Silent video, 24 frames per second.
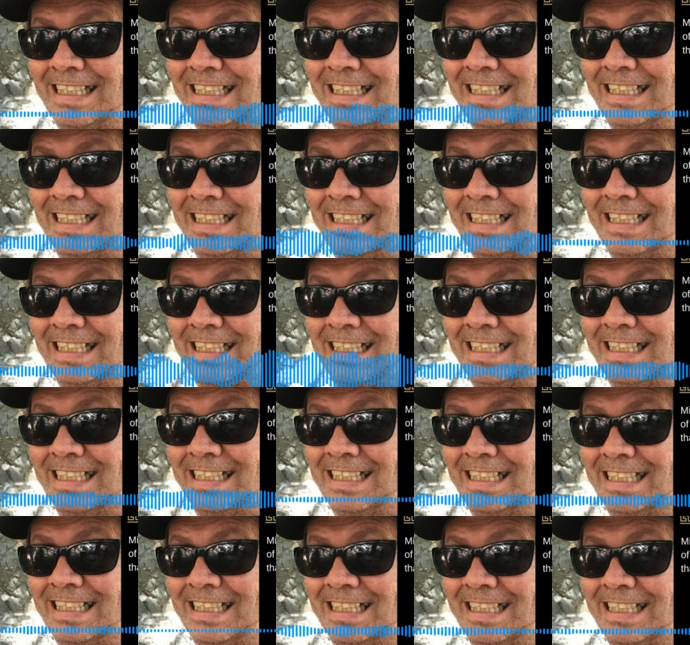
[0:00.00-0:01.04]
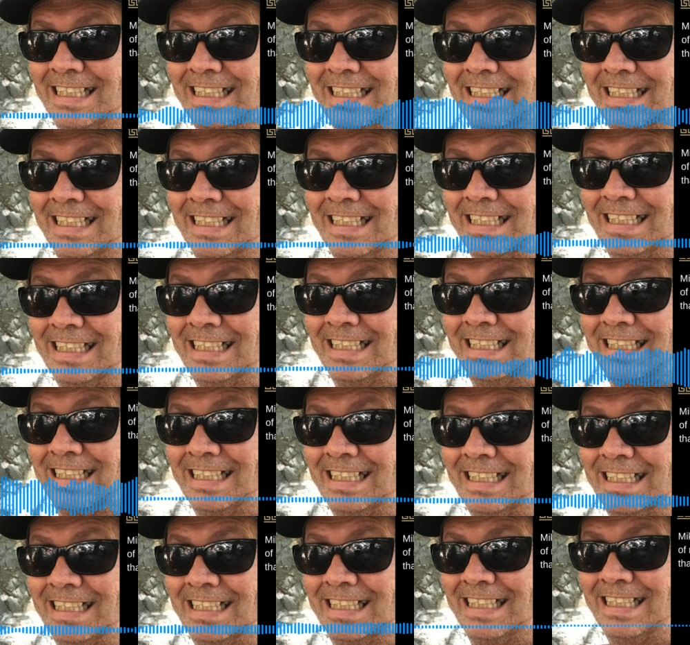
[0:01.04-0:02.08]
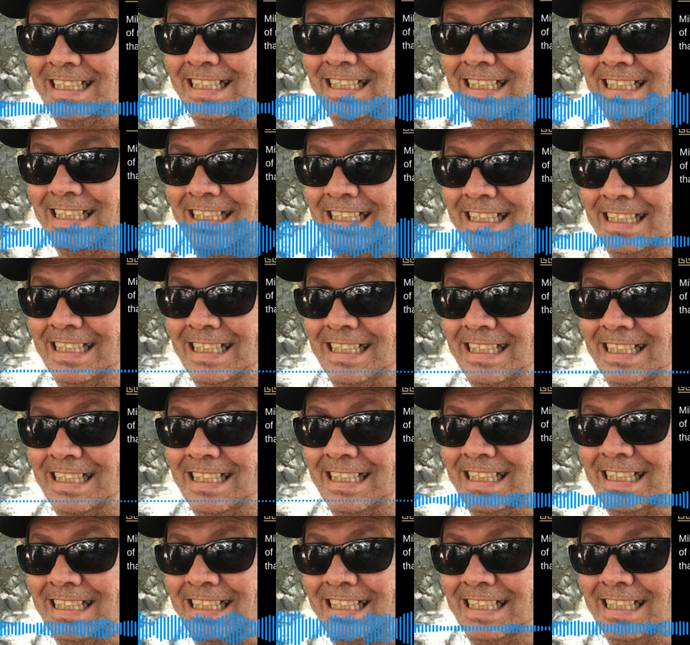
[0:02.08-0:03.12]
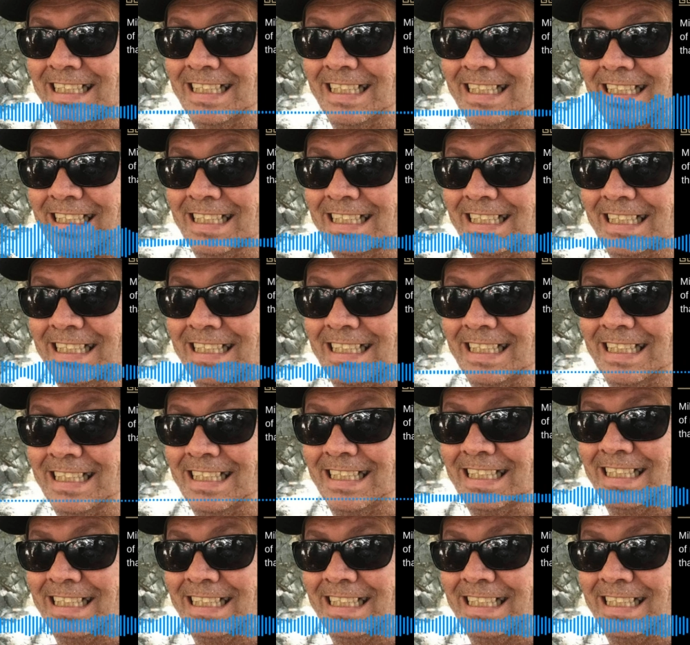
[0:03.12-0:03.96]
So whoever was in possession crossing the border, it was a criminal.